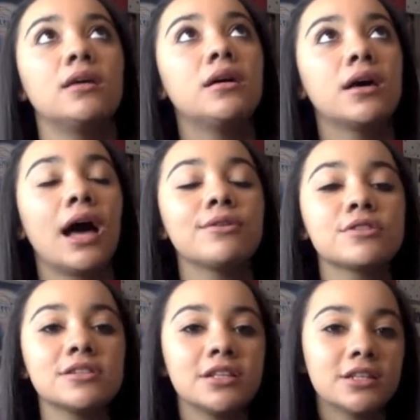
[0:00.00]
I was
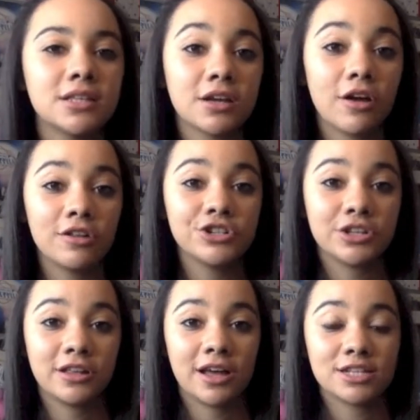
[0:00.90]
gonna take the psychology
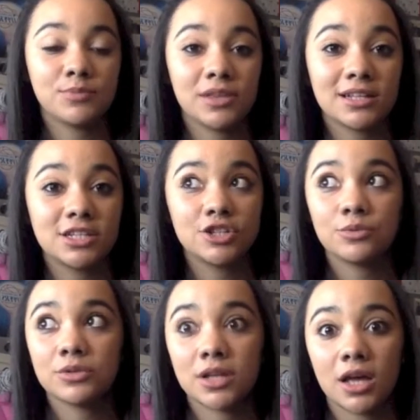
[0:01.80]
class, but that teacher
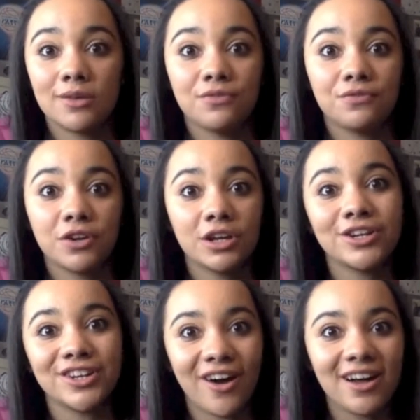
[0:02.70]
was a
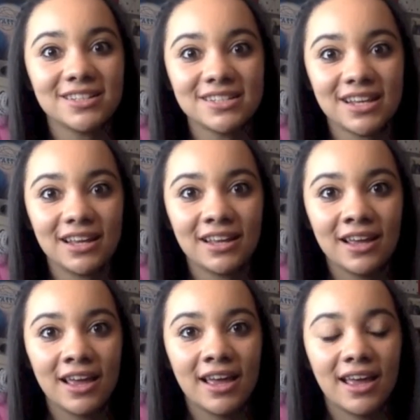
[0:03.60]
freaking Nazi.
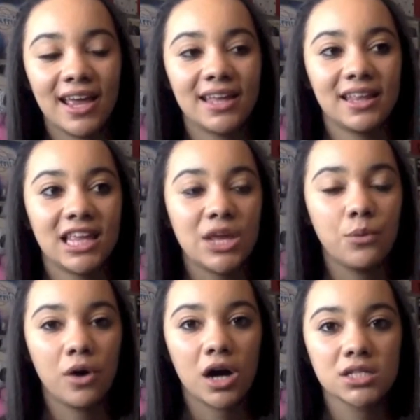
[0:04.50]
And like he
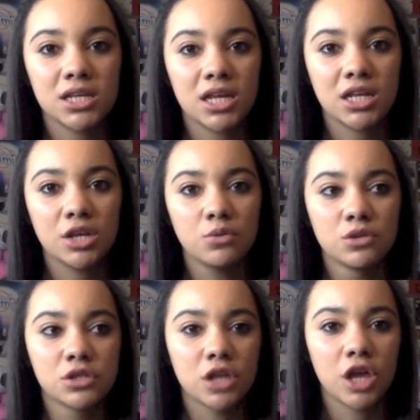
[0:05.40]
walked in, he
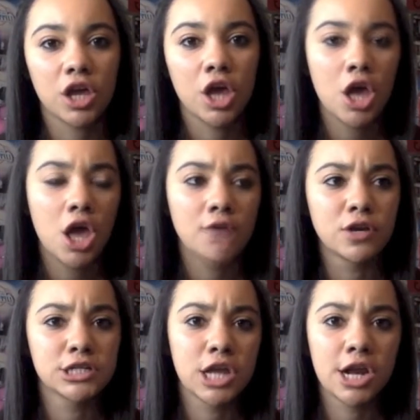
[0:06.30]
was like, if
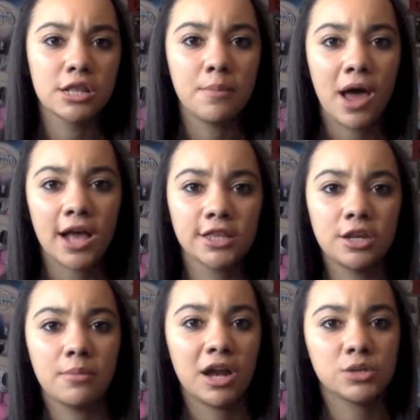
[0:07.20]
you're sitting in the back, then
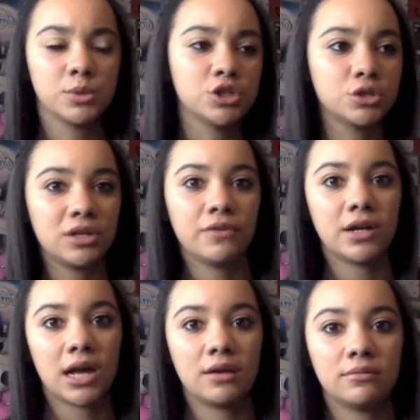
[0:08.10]
you might as well just leave right
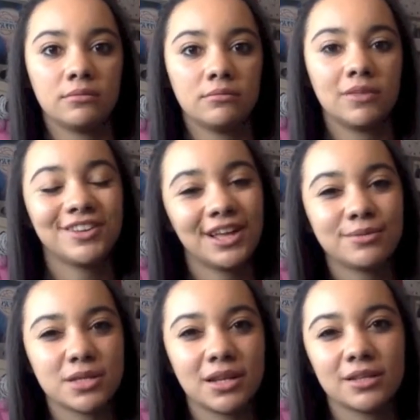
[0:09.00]
now. Luckily, I
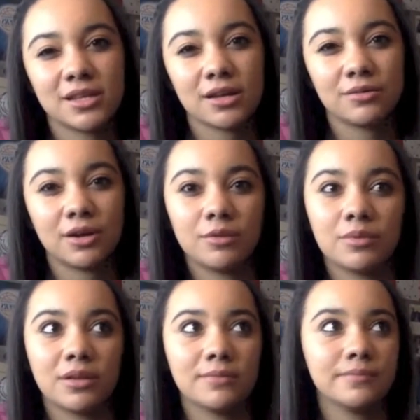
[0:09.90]
was sitting in the second row,
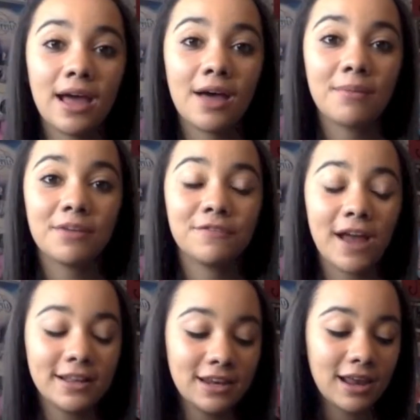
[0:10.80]
but uh, my
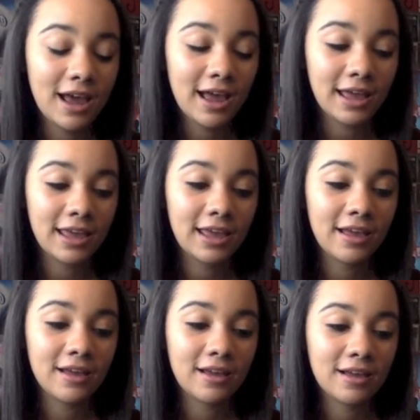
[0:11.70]
friend and
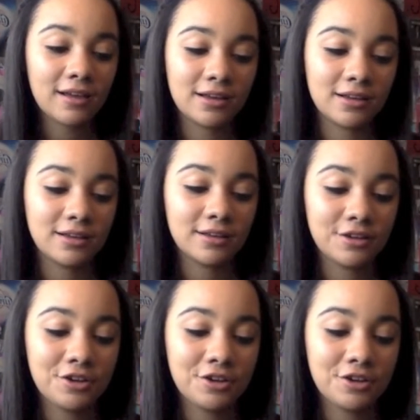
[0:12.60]
I, uh,